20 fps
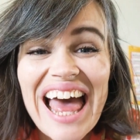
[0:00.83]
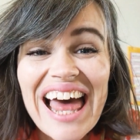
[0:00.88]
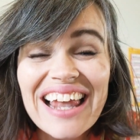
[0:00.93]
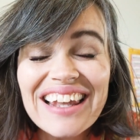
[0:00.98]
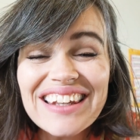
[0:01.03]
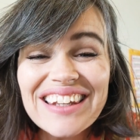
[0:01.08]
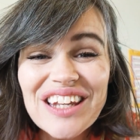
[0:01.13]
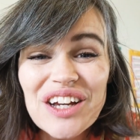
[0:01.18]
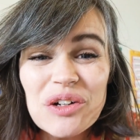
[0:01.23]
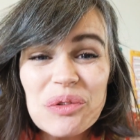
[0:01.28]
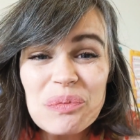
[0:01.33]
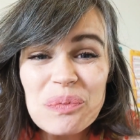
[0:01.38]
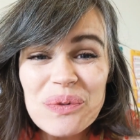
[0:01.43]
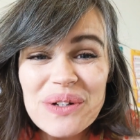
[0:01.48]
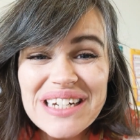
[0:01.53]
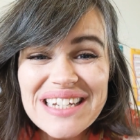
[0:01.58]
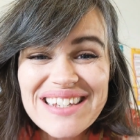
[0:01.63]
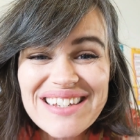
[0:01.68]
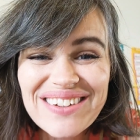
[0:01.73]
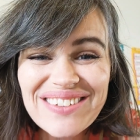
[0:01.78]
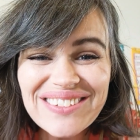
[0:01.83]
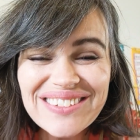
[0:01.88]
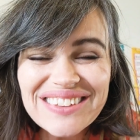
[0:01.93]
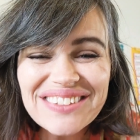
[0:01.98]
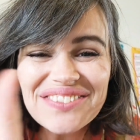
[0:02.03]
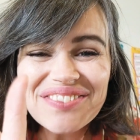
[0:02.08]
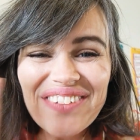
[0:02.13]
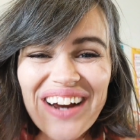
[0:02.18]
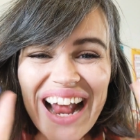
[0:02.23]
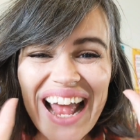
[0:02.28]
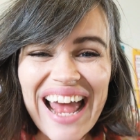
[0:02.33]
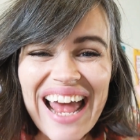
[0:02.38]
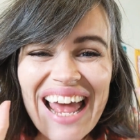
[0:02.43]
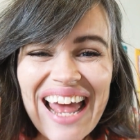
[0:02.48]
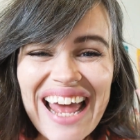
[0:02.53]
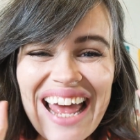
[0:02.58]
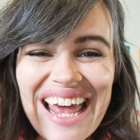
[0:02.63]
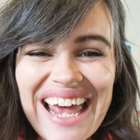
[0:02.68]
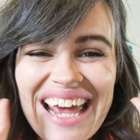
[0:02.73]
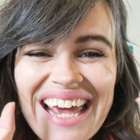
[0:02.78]
Hello, preschool
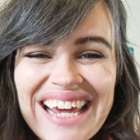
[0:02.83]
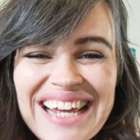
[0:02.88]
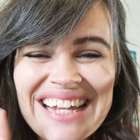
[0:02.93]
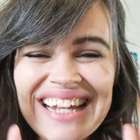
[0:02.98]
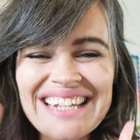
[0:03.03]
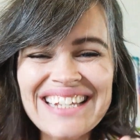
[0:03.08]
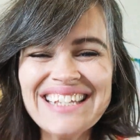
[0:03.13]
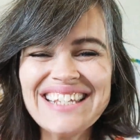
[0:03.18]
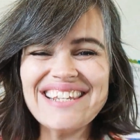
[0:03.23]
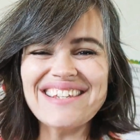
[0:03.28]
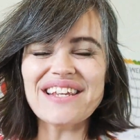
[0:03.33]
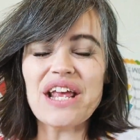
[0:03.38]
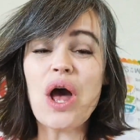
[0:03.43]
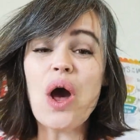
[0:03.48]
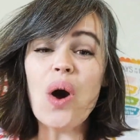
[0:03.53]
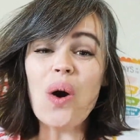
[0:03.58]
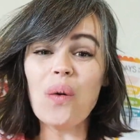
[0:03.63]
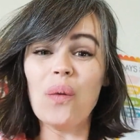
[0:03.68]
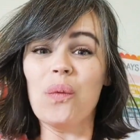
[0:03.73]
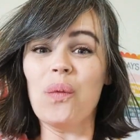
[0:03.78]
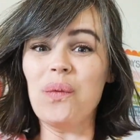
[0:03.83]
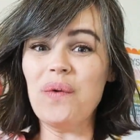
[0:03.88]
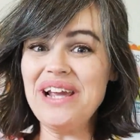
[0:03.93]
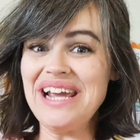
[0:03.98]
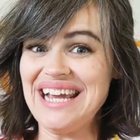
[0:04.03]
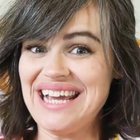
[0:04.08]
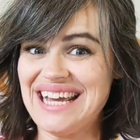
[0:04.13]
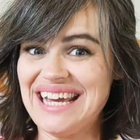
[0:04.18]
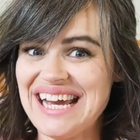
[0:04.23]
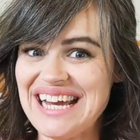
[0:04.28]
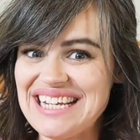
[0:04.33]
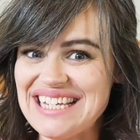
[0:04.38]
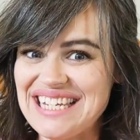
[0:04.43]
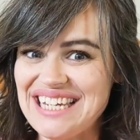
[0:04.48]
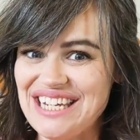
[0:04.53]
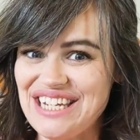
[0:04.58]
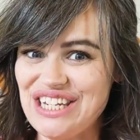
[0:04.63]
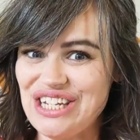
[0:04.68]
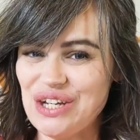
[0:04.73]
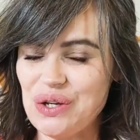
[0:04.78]
friends! We get
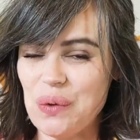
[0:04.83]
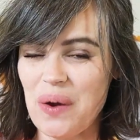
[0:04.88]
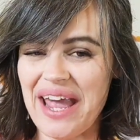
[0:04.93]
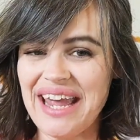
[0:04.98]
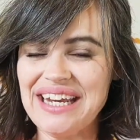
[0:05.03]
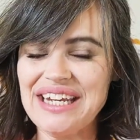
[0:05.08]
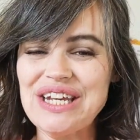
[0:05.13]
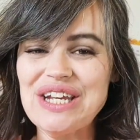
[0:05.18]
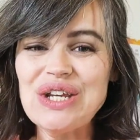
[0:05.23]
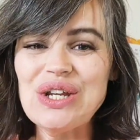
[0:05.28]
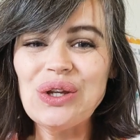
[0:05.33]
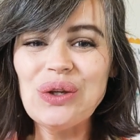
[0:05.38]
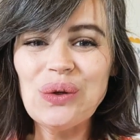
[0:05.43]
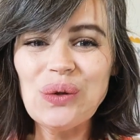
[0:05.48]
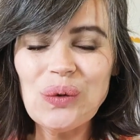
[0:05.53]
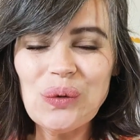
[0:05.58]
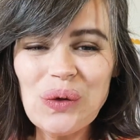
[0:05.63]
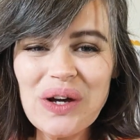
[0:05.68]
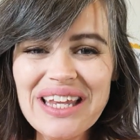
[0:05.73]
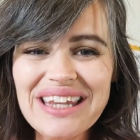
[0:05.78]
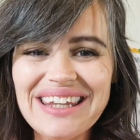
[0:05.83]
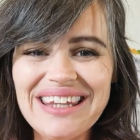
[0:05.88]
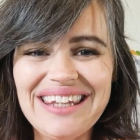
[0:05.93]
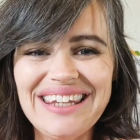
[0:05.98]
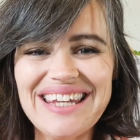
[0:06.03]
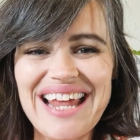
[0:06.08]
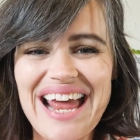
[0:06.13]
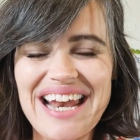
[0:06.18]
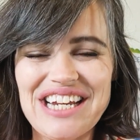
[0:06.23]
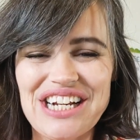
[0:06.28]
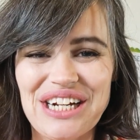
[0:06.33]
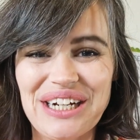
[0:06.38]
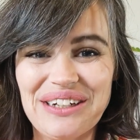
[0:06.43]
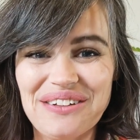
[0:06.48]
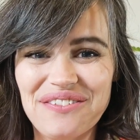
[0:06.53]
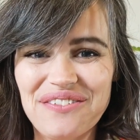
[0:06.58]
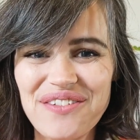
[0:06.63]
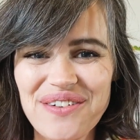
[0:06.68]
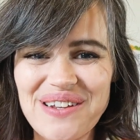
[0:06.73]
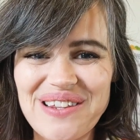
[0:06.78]
to do a new letter
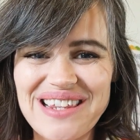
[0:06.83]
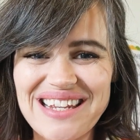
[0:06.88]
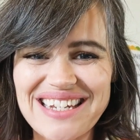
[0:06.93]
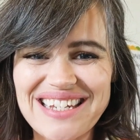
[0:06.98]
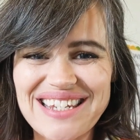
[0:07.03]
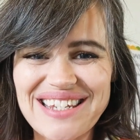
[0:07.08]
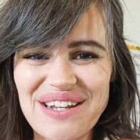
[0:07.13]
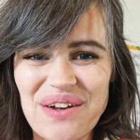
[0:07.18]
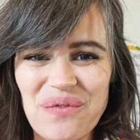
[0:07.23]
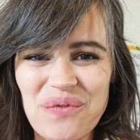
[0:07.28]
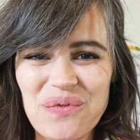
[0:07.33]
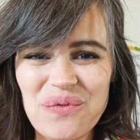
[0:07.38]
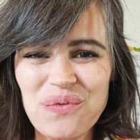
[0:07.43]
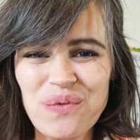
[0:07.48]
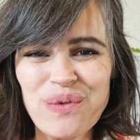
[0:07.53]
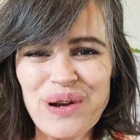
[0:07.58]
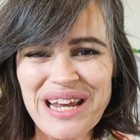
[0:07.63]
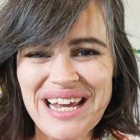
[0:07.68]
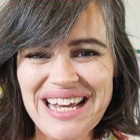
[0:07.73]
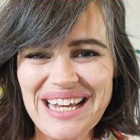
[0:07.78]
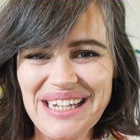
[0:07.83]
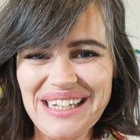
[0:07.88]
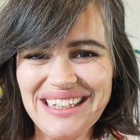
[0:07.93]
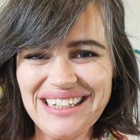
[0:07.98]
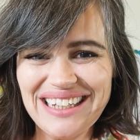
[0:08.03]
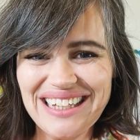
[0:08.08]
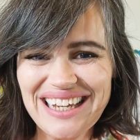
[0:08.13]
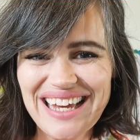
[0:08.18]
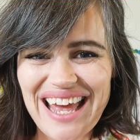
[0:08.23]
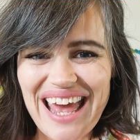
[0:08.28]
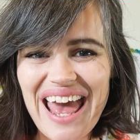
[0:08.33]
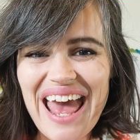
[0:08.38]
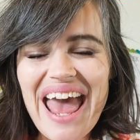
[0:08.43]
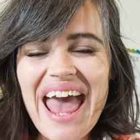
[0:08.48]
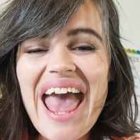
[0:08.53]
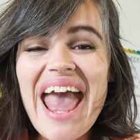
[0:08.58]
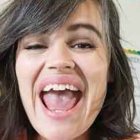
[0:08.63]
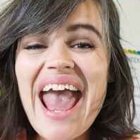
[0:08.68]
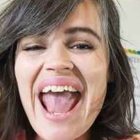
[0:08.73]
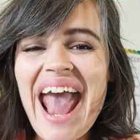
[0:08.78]
for this week.
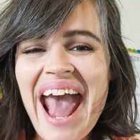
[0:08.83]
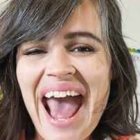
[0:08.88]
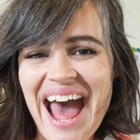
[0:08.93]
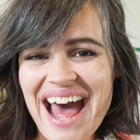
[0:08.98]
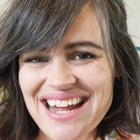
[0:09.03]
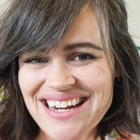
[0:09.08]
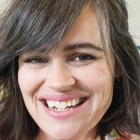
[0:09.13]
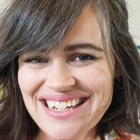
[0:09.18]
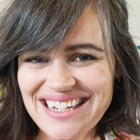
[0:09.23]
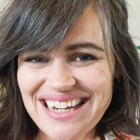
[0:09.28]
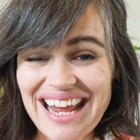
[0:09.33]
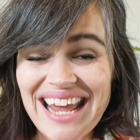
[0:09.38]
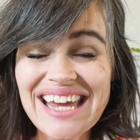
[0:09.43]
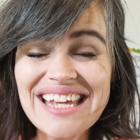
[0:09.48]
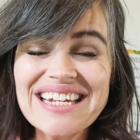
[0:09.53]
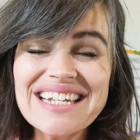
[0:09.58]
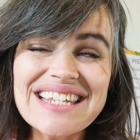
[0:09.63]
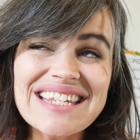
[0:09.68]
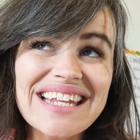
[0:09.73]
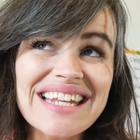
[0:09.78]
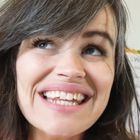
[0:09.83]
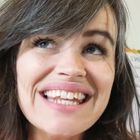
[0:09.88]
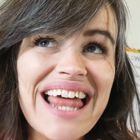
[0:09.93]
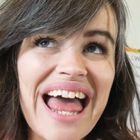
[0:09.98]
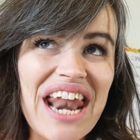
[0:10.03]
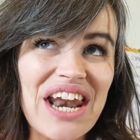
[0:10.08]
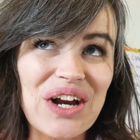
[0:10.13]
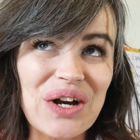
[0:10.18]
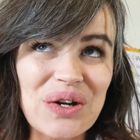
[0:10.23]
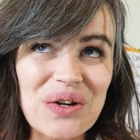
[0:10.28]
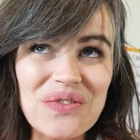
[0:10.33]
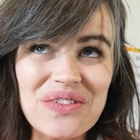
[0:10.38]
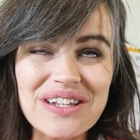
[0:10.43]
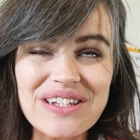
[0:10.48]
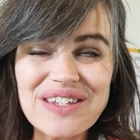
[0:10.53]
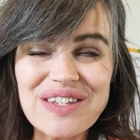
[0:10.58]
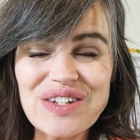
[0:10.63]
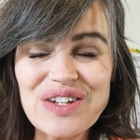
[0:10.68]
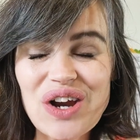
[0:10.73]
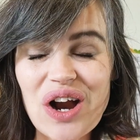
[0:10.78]
And it is a letter
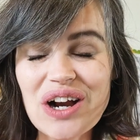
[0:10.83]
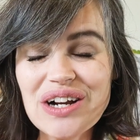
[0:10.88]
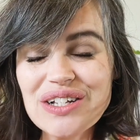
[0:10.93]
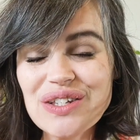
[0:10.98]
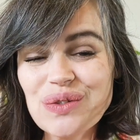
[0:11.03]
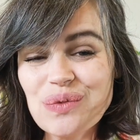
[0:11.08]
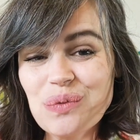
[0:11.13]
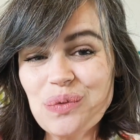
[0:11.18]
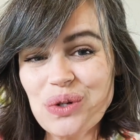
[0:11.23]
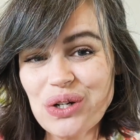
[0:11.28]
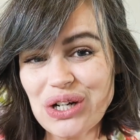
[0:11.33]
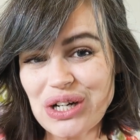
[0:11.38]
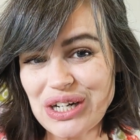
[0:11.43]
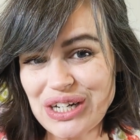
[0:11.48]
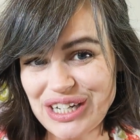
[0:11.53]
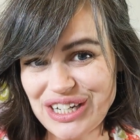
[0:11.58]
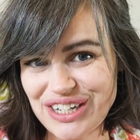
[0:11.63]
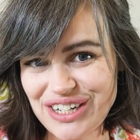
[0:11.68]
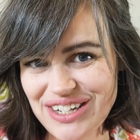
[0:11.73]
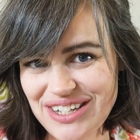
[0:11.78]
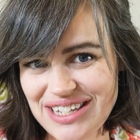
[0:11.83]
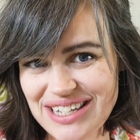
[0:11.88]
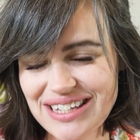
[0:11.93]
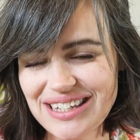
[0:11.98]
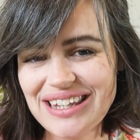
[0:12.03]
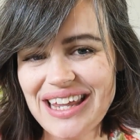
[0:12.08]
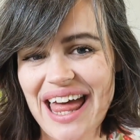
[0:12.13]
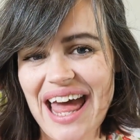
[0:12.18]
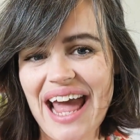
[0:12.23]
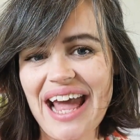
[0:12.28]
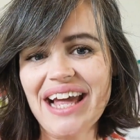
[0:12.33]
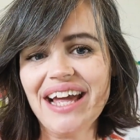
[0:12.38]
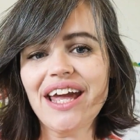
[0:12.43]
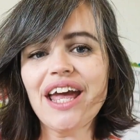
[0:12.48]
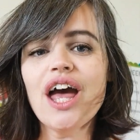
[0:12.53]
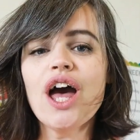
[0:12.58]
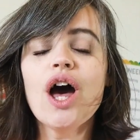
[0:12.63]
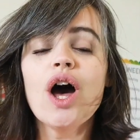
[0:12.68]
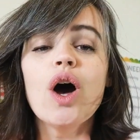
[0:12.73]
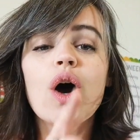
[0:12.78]
that starts words
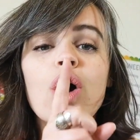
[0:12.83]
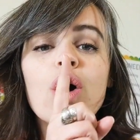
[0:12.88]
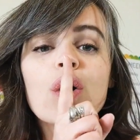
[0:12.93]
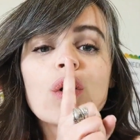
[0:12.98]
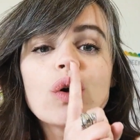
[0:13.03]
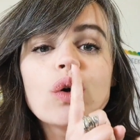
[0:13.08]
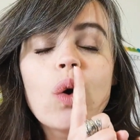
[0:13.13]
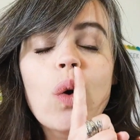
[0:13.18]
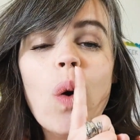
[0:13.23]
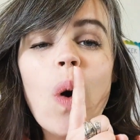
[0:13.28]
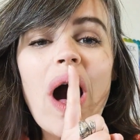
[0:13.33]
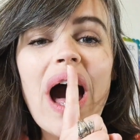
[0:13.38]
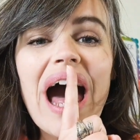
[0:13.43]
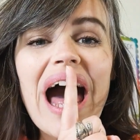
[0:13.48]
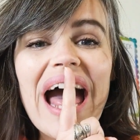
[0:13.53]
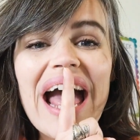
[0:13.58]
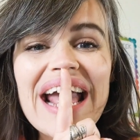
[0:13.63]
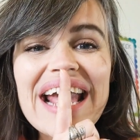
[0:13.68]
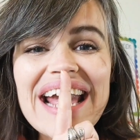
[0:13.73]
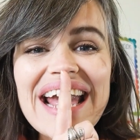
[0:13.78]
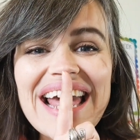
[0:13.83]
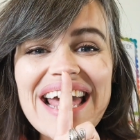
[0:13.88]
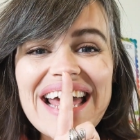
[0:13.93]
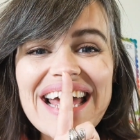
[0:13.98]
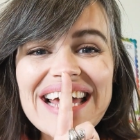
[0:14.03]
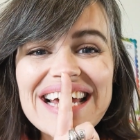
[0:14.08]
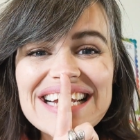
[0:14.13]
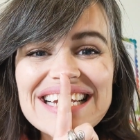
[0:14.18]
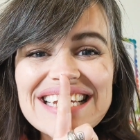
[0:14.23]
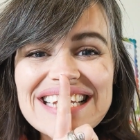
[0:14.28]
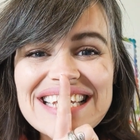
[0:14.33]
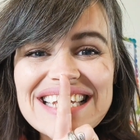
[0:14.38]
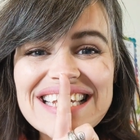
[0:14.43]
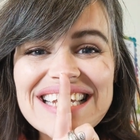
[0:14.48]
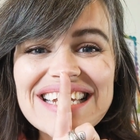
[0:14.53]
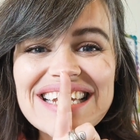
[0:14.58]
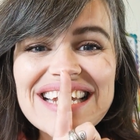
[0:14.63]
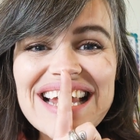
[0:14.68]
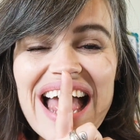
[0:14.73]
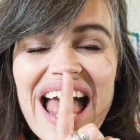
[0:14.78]
like
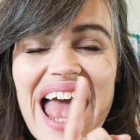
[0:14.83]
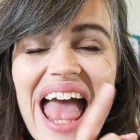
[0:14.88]
quiet,